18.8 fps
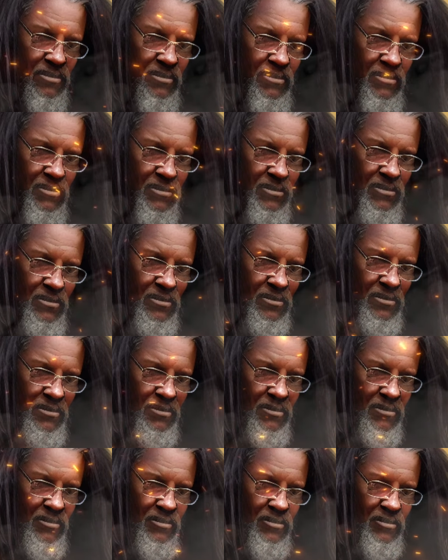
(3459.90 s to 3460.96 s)
happens and
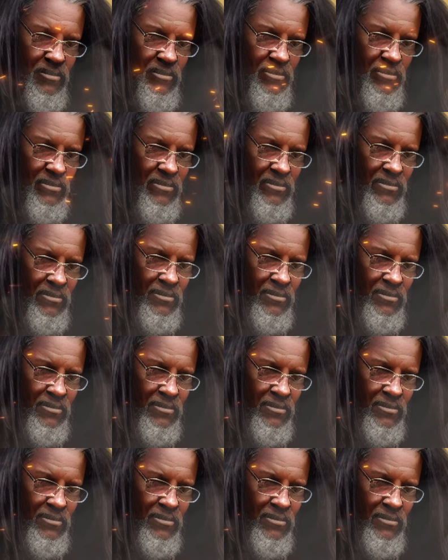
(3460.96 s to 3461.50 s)
I so can't, tomorrow,